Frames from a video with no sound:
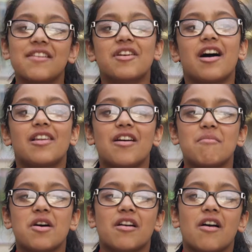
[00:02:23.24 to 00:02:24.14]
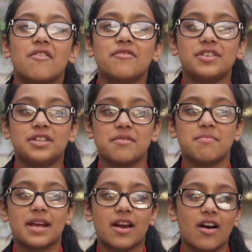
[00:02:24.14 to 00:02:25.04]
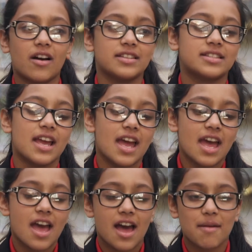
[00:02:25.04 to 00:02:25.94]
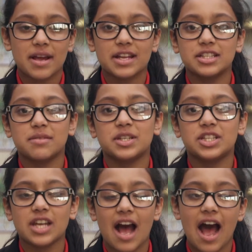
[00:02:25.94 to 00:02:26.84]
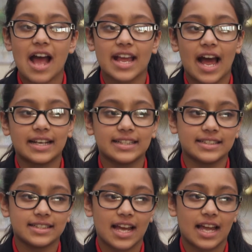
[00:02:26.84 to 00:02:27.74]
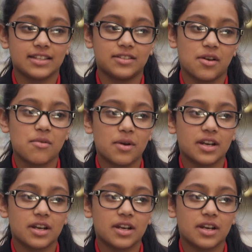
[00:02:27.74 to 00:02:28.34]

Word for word: I've got a lot more confident because um, I used to be shy and I don't